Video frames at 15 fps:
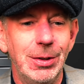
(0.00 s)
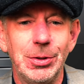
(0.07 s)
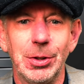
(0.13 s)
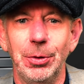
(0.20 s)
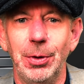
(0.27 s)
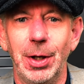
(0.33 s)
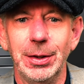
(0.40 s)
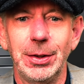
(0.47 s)

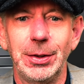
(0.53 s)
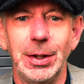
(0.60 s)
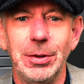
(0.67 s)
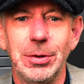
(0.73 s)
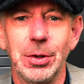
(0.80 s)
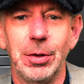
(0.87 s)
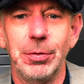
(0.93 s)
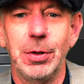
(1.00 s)
So other
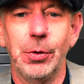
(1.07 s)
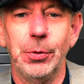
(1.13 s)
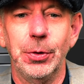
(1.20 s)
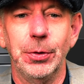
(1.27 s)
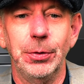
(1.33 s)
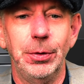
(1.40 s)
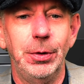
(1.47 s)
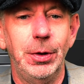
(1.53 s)
things that I've gone
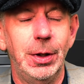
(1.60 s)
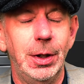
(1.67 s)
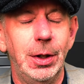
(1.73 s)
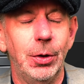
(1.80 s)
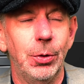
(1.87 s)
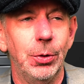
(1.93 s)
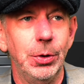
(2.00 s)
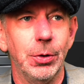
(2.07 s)
on
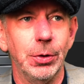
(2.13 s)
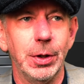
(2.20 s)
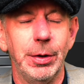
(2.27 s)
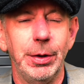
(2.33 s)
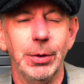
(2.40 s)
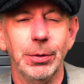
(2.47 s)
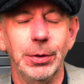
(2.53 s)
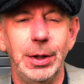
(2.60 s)
or got
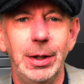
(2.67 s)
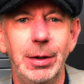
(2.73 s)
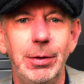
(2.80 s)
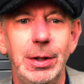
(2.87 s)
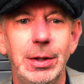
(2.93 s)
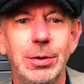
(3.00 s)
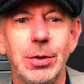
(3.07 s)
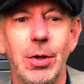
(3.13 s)
going on
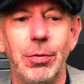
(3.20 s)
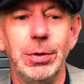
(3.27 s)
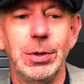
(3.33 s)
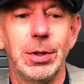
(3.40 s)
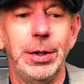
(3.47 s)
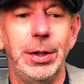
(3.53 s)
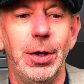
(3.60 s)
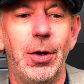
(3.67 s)
here is
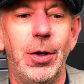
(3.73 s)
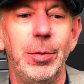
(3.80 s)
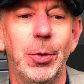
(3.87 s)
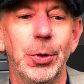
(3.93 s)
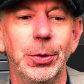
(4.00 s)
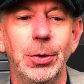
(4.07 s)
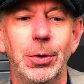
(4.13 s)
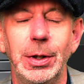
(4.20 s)
obviously
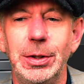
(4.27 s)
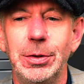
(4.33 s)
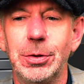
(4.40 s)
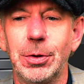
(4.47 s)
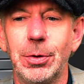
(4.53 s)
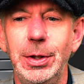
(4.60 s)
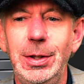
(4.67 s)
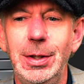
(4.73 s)
I'm on green
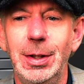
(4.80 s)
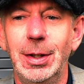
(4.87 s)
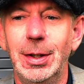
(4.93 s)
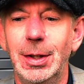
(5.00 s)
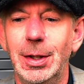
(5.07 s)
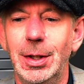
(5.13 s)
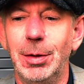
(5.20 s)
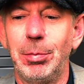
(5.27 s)
screen,
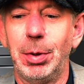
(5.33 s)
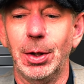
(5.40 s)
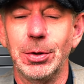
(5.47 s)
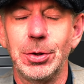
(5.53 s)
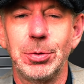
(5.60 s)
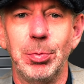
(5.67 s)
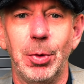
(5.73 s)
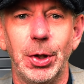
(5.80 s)

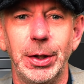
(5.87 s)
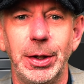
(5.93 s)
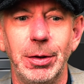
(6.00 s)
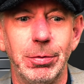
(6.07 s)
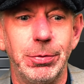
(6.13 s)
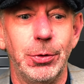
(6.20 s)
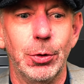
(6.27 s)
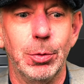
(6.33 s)
plus
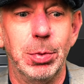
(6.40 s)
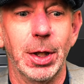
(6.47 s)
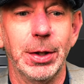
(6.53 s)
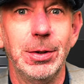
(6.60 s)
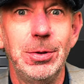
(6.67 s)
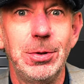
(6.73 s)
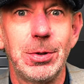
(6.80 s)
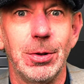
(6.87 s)
my four
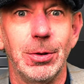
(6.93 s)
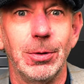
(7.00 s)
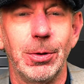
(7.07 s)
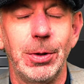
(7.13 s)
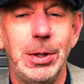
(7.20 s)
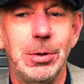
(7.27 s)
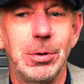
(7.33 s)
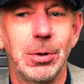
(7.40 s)
brothers on
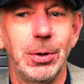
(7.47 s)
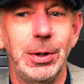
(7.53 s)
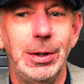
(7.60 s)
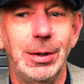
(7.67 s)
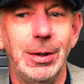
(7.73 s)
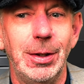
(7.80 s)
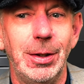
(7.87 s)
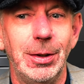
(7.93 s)
green
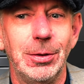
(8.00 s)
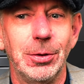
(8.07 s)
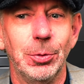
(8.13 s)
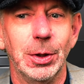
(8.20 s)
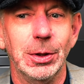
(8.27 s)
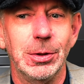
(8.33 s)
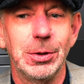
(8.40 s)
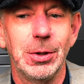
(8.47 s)
screen to
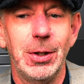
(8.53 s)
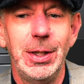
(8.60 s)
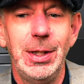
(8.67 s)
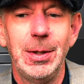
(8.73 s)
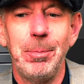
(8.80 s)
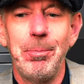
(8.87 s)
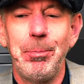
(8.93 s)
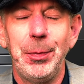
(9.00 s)
one
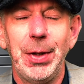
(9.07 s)
side.